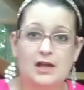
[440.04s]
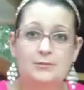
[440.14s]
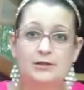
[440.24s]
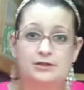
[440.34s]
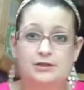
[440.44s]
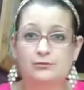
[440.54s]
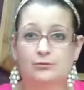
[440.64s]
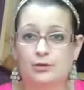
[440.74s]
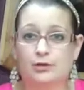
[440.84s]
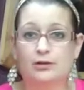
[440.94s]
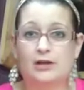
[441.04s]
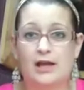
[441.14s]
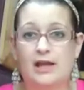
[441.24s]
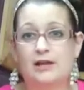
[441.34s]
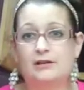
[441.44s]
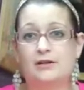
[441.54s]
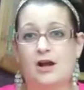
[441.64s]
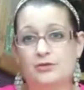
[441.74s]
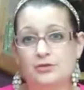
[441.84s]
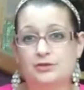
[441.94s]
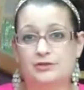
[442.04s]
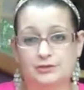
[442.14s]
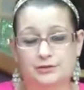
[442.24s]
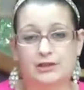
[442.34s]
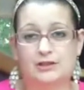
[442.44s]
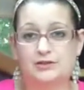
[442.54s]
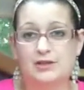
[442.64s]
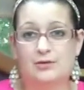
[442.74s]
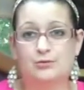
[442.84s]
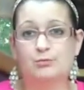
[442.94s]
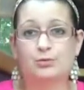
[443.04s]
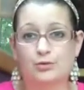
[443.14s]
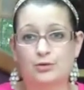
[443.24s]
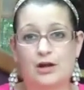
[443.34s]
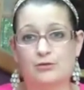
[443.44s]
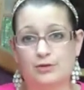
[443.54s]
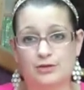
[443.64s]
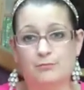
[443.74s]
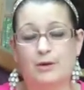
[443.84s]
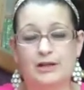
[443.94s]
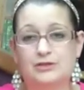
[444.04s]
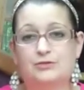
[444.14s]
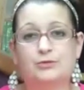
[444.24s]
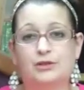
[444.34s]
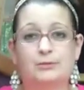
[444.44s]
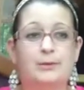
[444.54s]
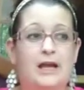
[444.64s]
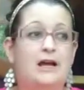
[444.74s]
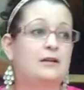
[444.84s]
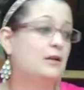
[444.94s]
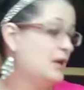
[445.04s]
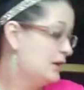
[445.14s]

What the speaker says: time it didn't work. I had other silkies that were broke out with mites really bad.